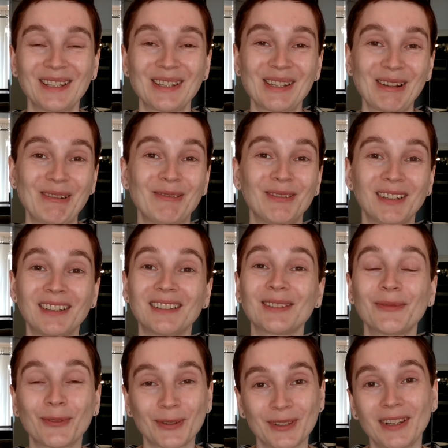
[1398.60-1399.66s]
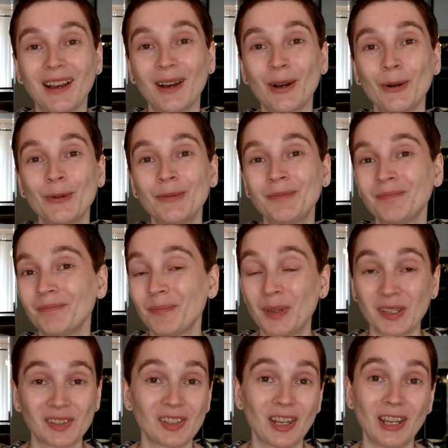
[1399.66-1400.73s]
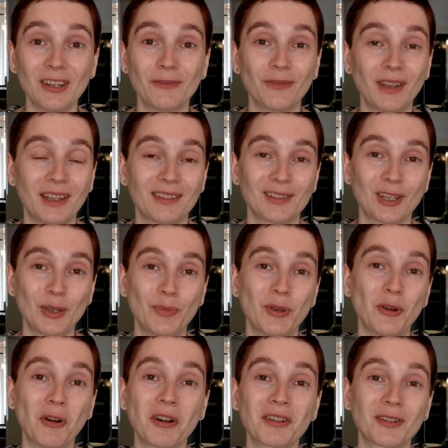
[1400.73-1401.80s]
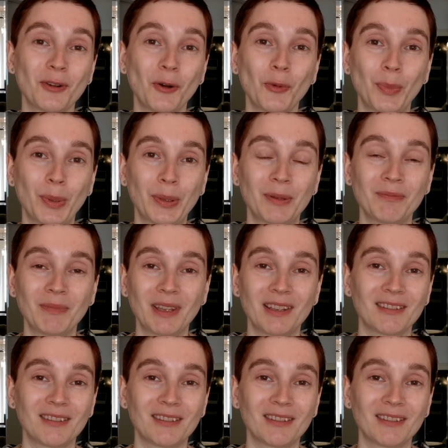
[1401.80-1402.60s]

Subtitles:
So, and for now, be safe and keep your heart open.